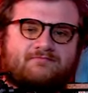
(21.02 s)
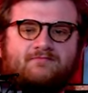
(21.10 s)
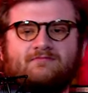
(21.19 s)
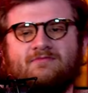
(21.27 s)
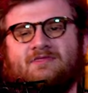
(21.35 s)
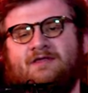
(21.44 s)

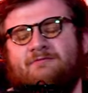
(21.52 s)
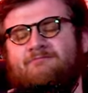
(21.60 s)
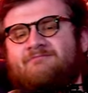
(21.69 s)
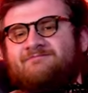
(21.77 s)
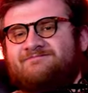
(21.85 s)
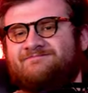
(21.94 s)

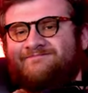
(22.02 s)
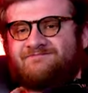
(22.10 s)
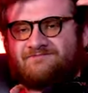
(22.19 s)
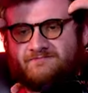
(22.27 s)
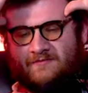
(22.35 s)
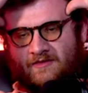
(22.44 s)

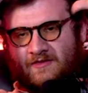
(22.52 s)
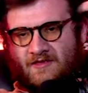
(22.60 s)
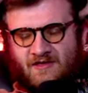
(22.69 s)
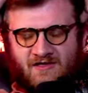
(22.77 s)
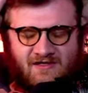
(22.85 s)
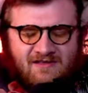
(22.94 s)

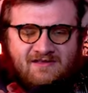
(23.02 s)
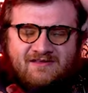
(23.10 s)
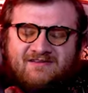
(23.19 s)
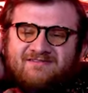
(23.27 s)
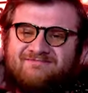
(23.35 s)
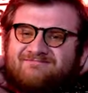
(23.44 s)

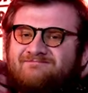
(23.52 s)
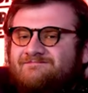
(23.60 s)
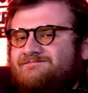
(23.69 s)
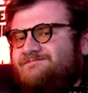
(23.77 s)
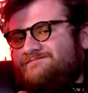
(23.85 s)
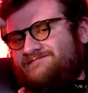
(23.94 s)

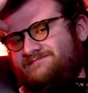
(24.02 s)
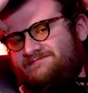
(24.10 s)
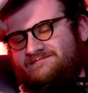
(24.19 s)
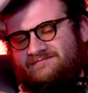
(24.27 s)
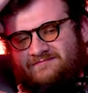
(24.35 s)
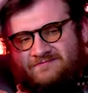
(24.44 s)

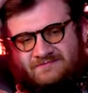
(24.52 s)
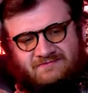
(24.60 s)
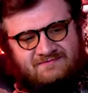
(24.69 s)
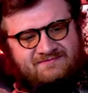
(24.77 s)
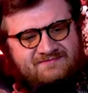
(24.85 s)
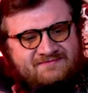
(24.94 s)

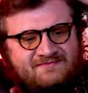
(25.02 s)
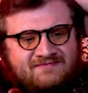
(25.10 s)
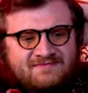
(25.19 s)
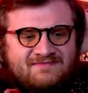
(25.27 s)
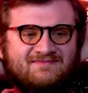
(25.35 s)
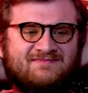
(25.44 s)

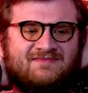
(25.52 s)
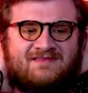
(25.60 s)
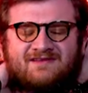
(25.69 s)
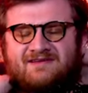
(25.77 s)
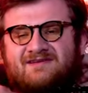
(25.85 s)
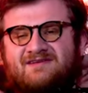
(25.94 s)

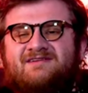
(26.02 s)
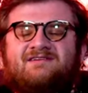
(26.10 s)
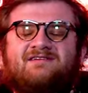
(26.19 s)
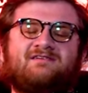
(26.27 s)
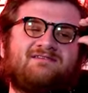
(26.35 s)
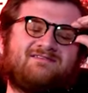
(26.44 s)

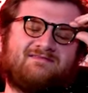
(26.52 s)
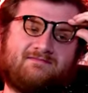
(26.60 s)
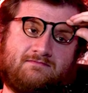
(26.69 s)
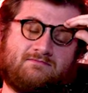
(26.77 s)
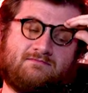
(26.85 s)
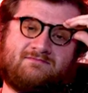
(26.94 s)

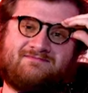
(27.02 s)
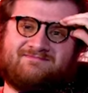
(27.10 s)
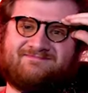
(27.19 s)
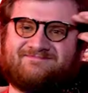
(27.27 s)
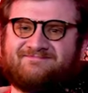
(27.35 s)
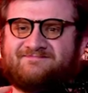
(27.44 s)

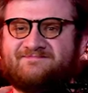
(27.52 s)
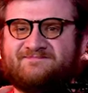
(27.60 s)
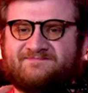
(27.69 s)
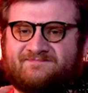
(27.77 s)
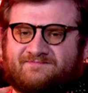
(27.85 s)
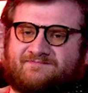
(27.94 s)

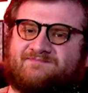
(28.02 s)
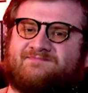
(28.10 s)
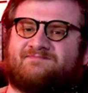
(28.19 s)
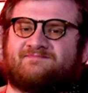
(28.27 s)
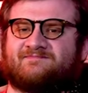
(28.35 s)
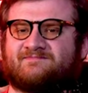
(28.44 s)

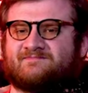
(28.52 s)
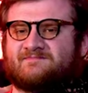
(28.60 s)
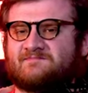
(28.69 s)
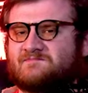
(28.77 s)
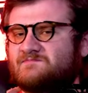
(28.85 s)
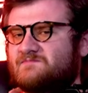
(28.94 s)
(not speaking)